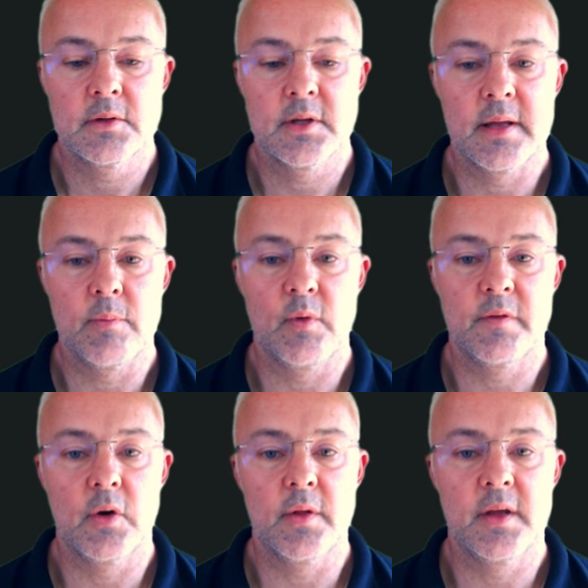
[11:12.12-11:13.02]
So then we've
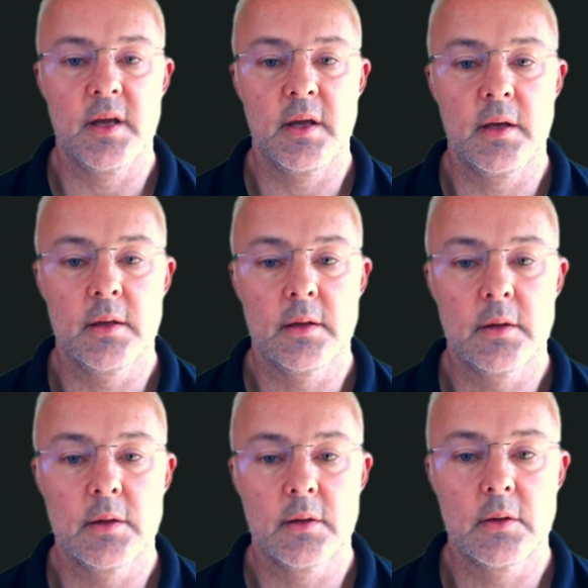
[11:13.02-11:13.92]
got the
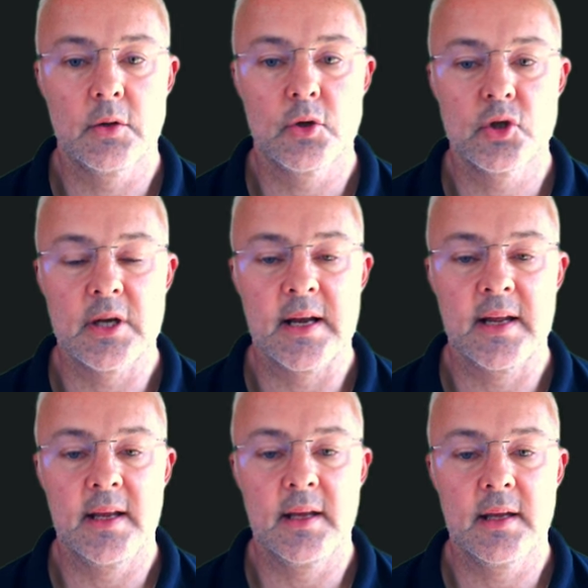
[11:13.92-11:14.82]

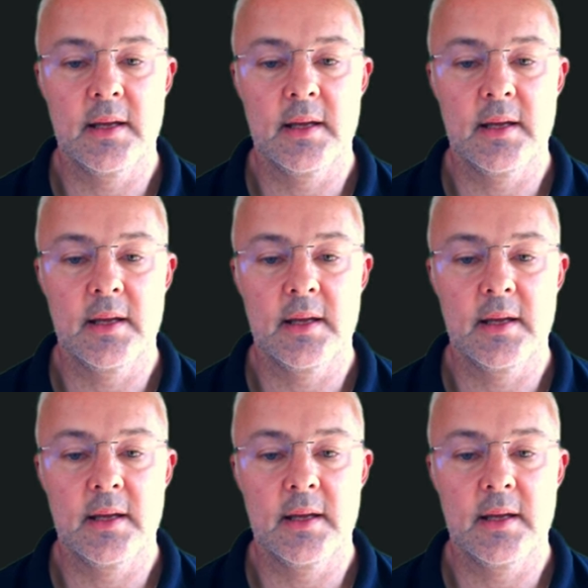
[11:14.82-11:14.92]
Shelly